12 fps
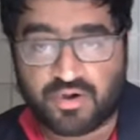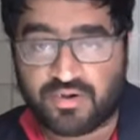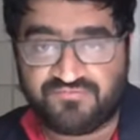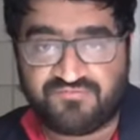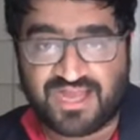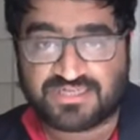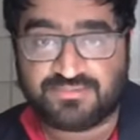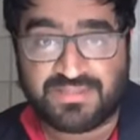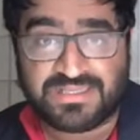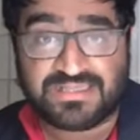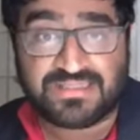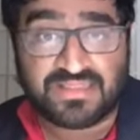in fact,
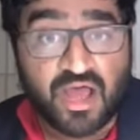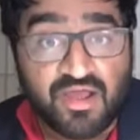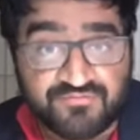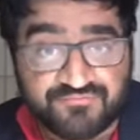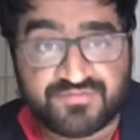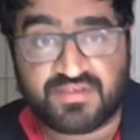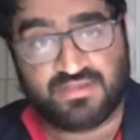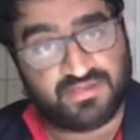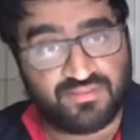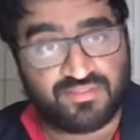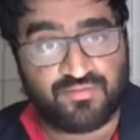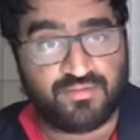being loved in and
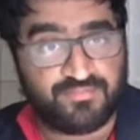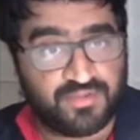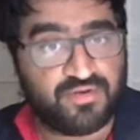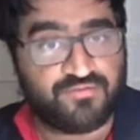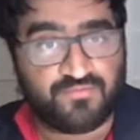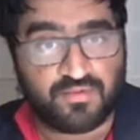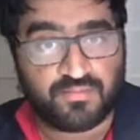through the beautiful.